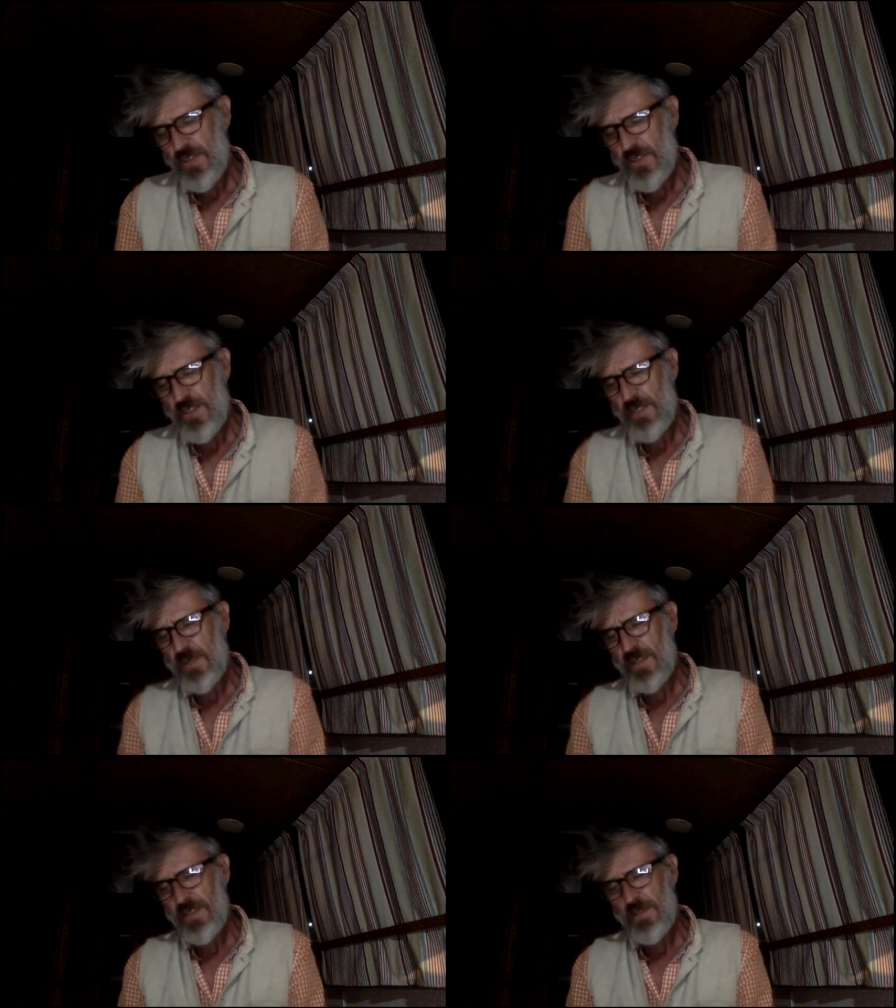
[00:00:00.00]
to
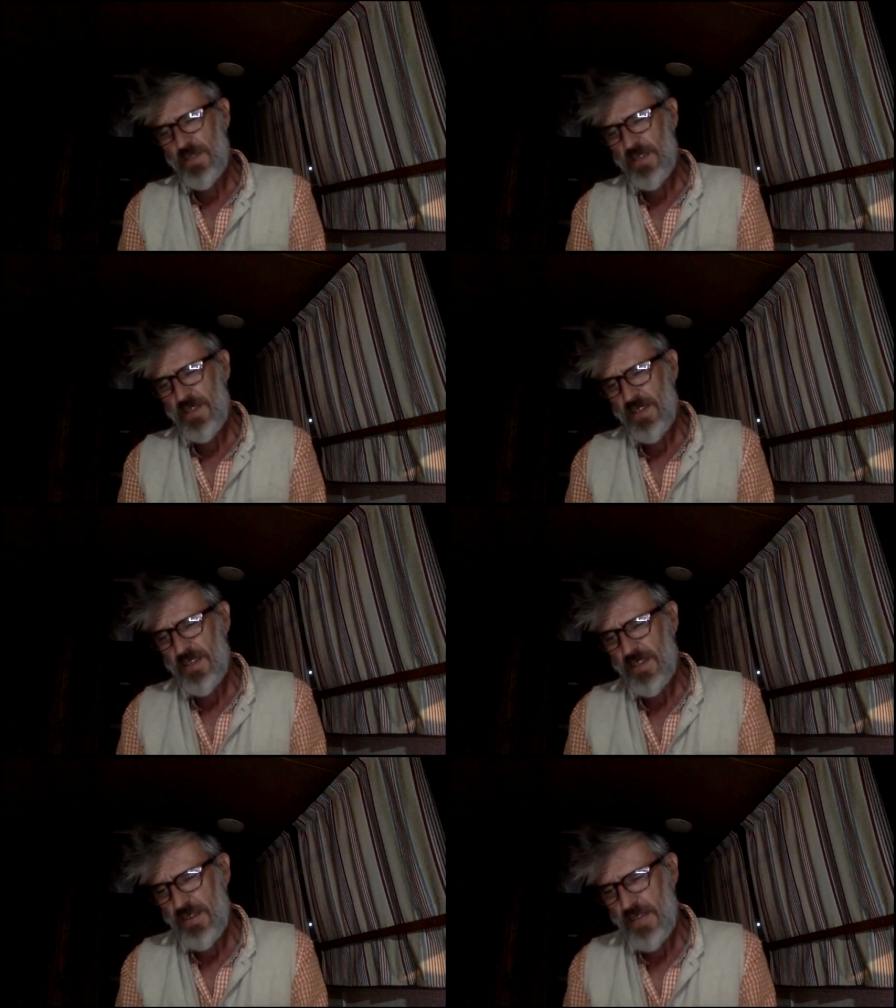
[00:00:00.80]
explain to me, that
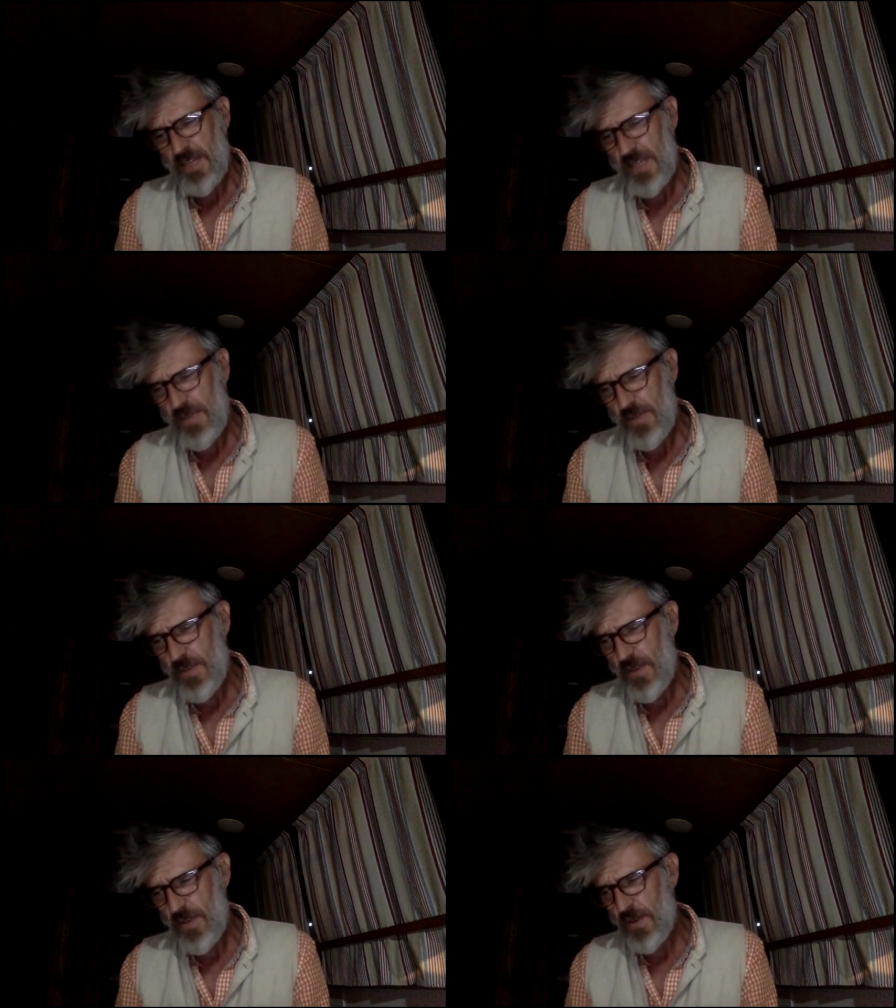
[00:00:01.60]
even
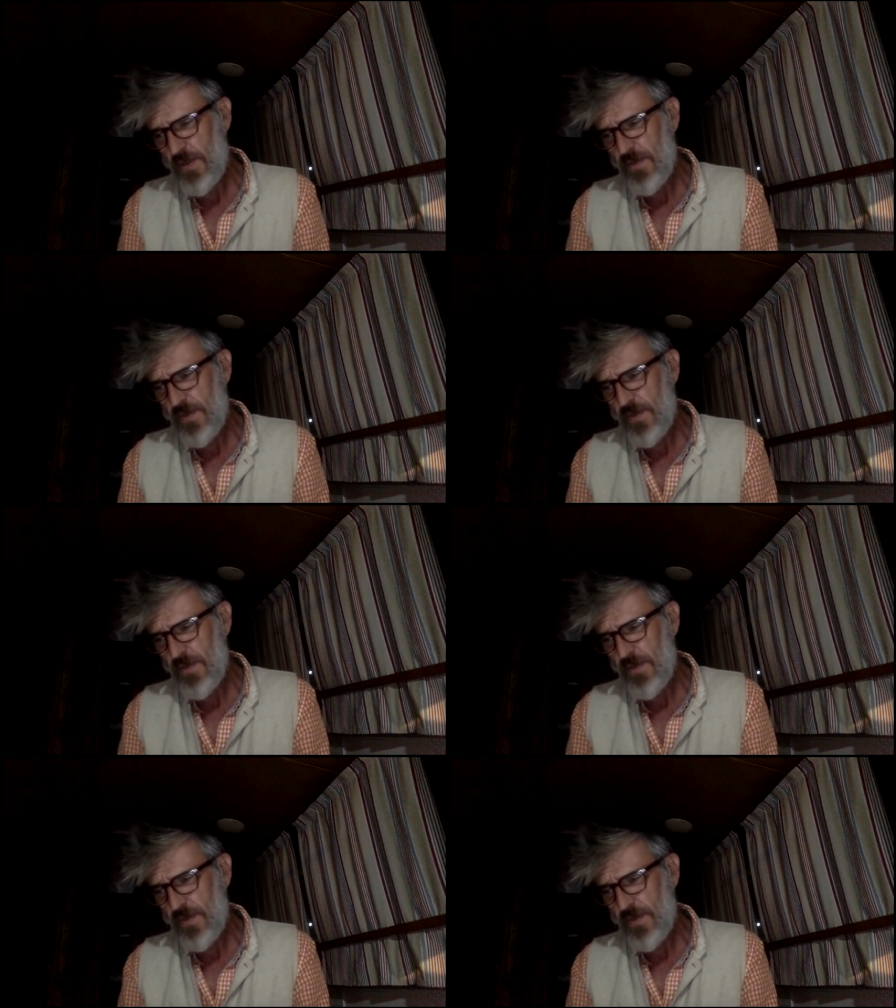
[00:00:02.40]
though